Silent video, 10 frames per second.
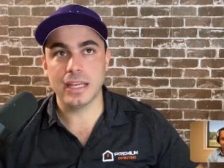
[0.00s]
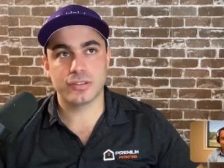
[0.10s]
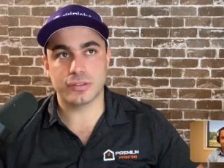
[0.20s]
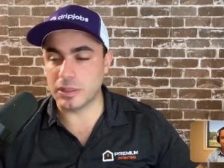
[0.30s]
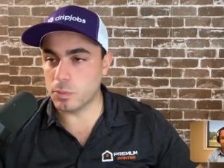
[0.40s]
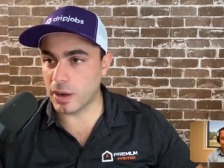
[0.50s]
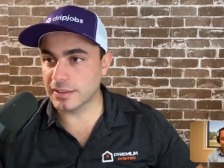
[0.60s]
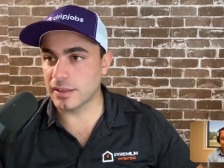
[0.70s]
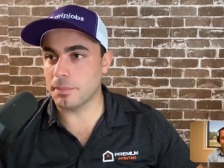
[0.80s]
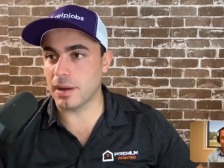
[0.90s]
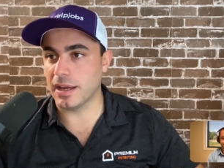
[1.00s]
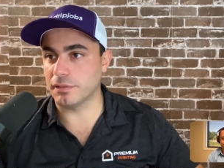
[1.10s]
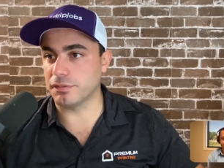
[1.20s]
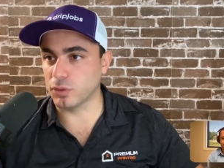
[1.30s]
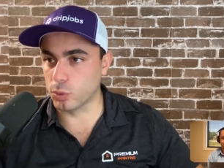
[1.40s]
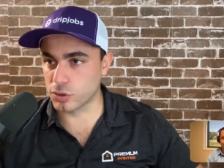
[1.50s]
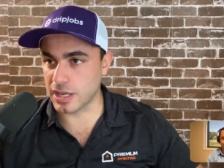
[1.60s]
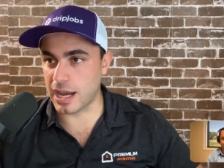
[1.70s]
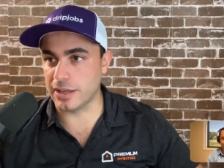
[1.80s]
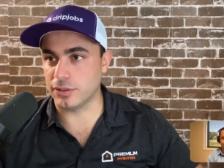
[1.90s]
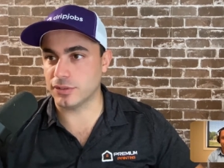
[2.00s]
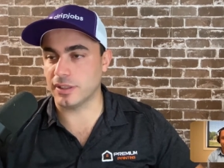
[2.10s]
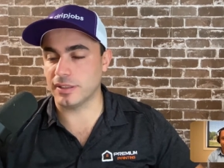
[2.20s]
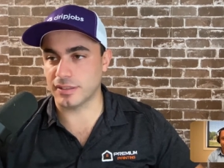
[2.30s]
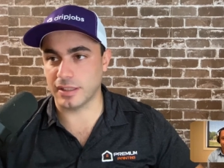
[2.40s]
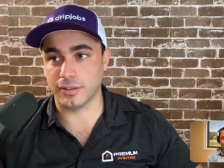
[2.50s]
So he winded up buying floor tiles, and he said,